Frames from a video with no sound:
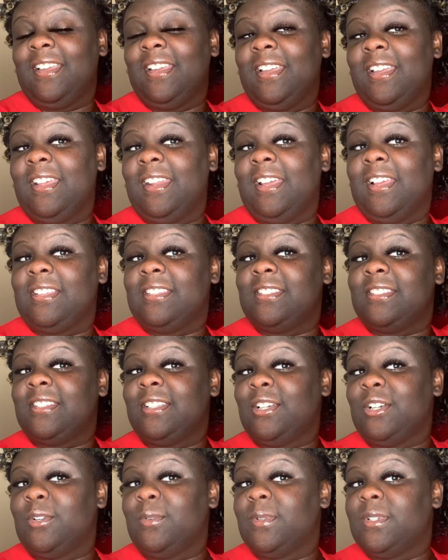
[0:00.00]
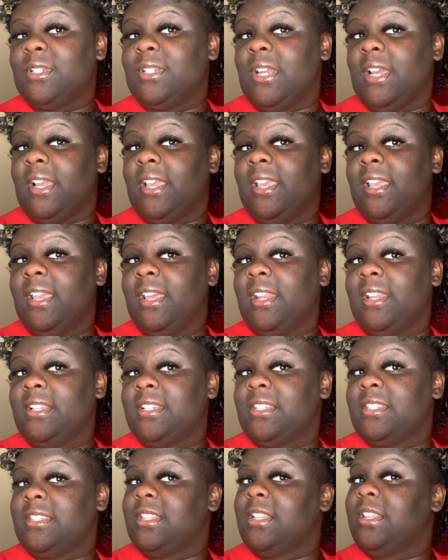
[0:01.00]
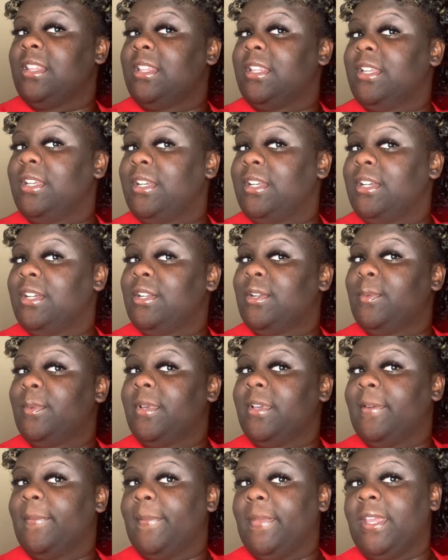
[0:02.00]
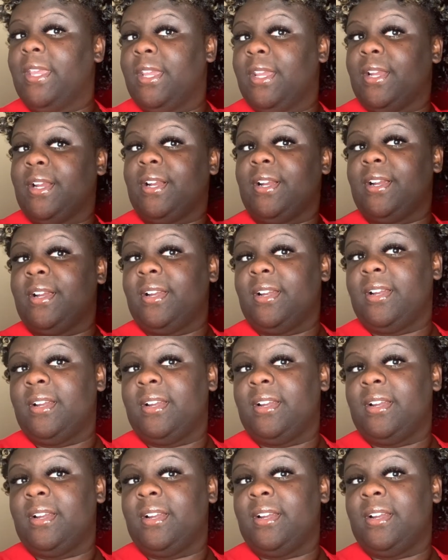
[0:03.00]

And I still wish I can get it just a little bit bigger.